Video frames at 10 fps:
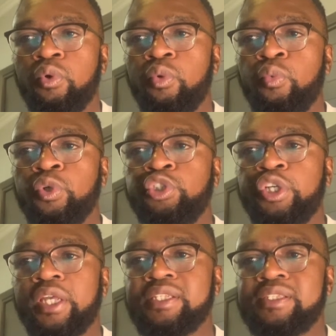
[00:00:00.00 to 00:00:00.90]
which you
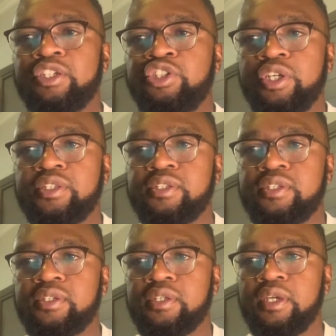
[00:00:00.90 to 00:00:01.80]
can
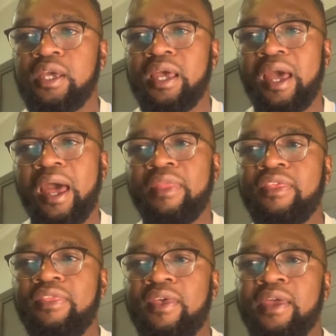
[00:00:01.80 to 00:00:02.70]
suggest
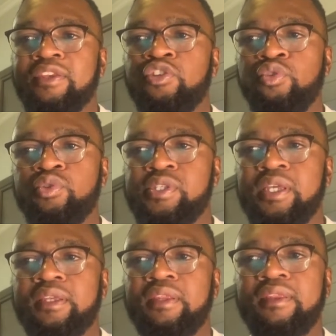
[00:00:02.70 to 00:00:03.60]
other than
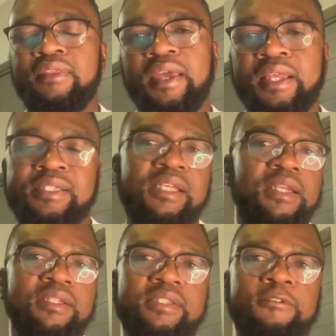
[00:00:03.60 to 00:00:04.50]
using the
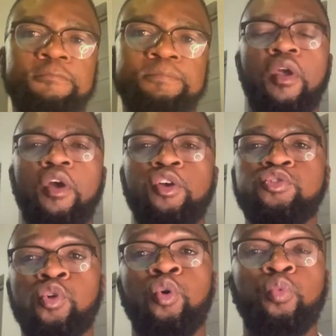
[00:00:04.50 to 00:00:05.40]
internet?
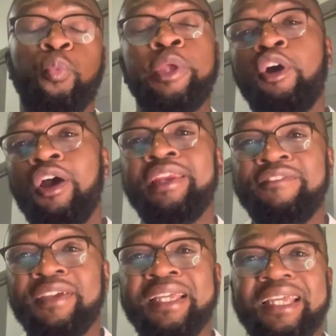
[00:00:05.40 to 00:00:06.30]
So we are
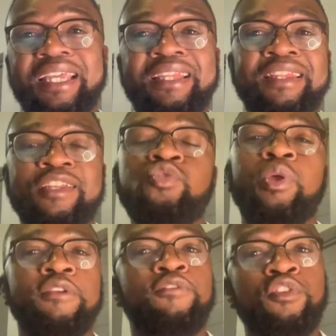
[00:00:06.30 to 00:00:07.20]
living in the
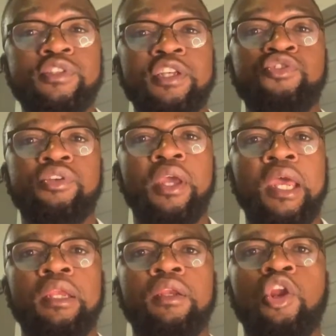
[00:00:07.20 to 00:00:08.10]
21st century
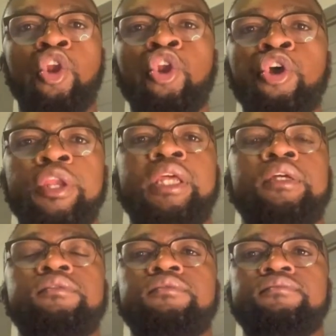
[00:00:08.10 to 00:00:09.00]
and
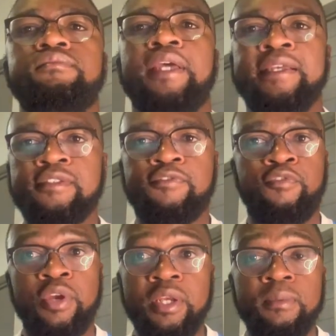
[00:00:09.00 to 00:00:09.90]
learning is
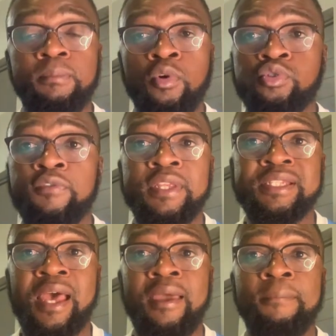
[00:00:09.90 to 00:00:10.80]
free most of the
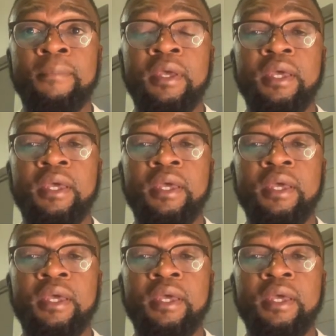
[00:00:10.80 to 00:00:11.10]
time.